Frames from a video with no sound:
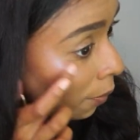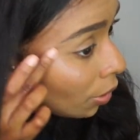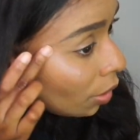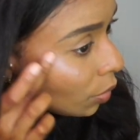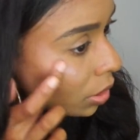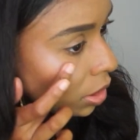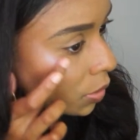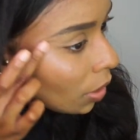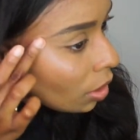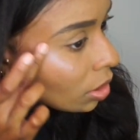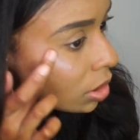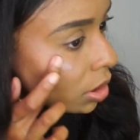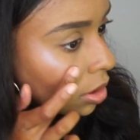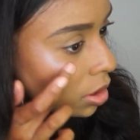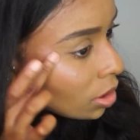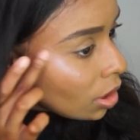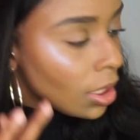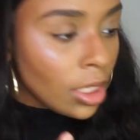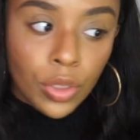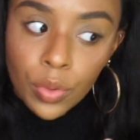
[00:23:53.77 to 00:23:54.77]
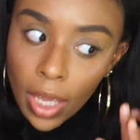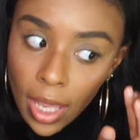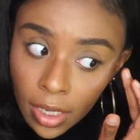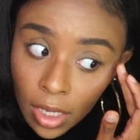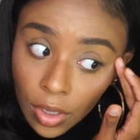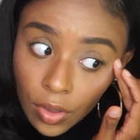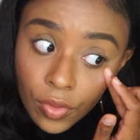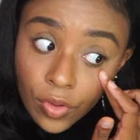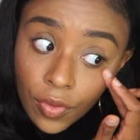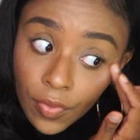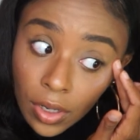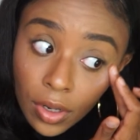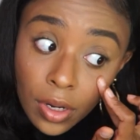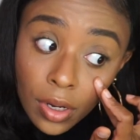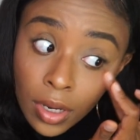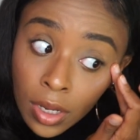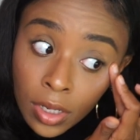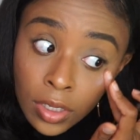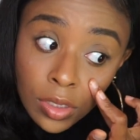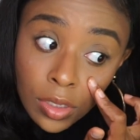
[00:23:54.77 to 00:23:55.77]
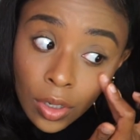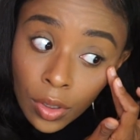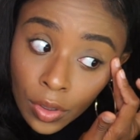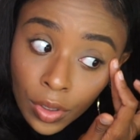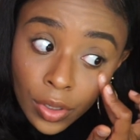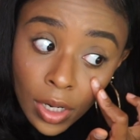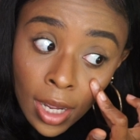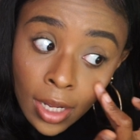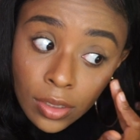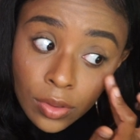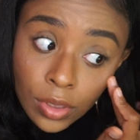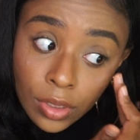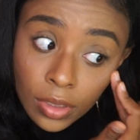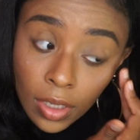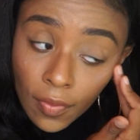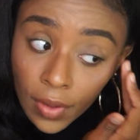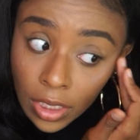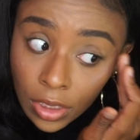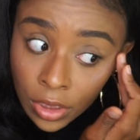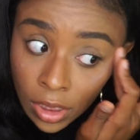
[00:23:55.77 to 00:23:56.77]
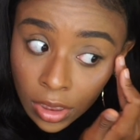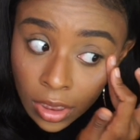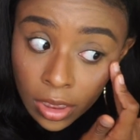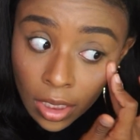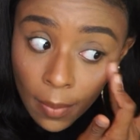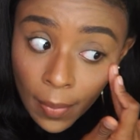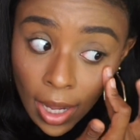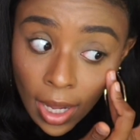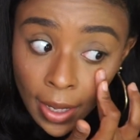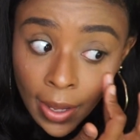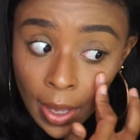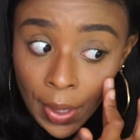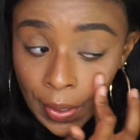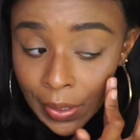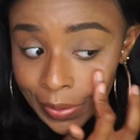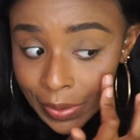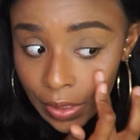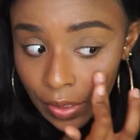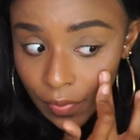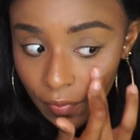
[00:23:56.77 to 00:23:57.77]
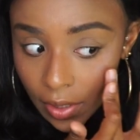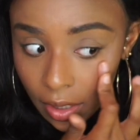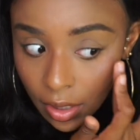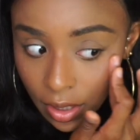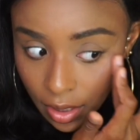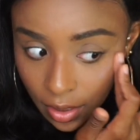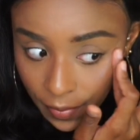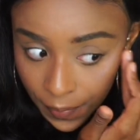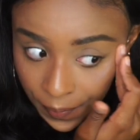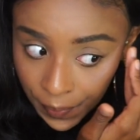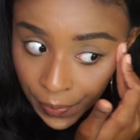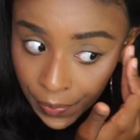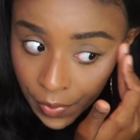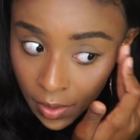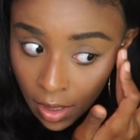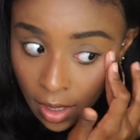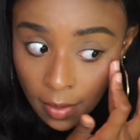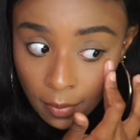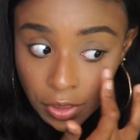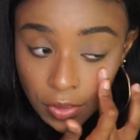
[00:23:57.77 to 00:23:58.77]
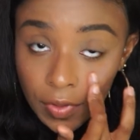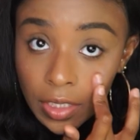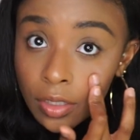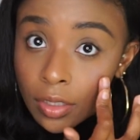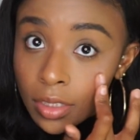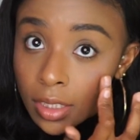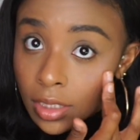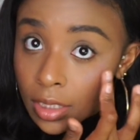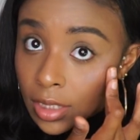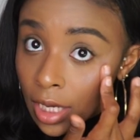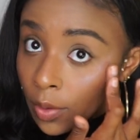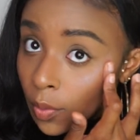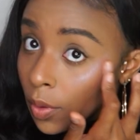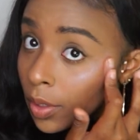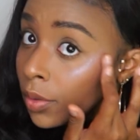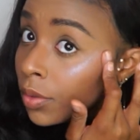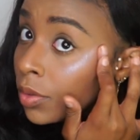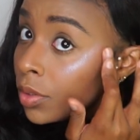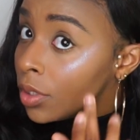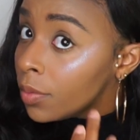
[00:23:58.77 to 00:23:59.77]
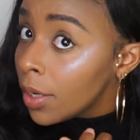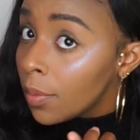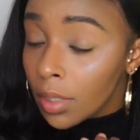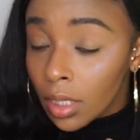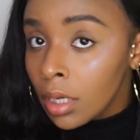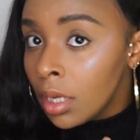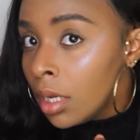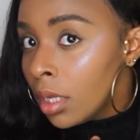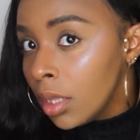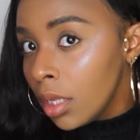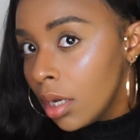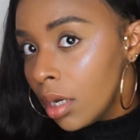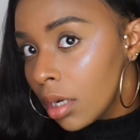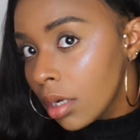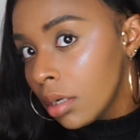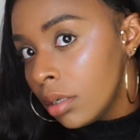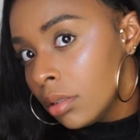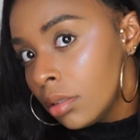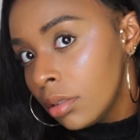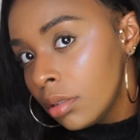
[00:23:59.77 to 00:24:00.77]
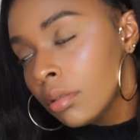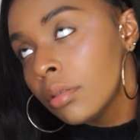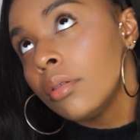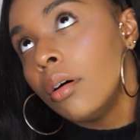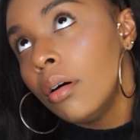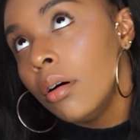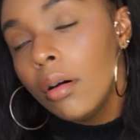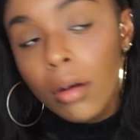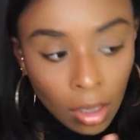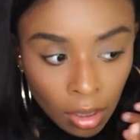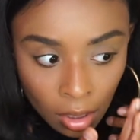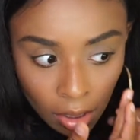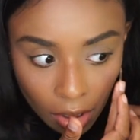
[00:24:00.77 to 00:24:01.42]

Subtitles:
But with these products, it does say that you can use your finger, so you're not doing yourself an injustice by using your finger. But your finger does contain oil, so you might want to look. Oh